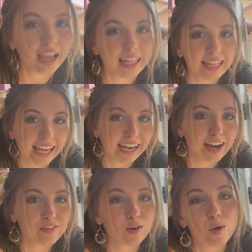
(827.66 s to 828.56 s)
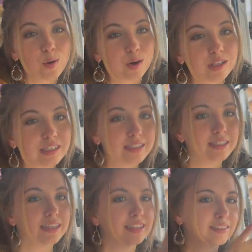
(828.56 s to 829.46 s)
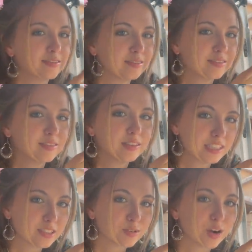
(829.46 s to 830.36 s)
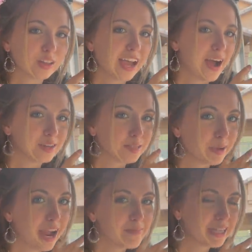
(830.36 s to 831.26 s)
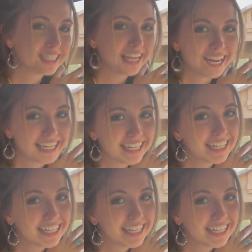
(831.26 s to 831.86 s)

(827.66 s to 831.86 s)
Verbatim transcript: And then, of course, disregard the house, but I have my sliding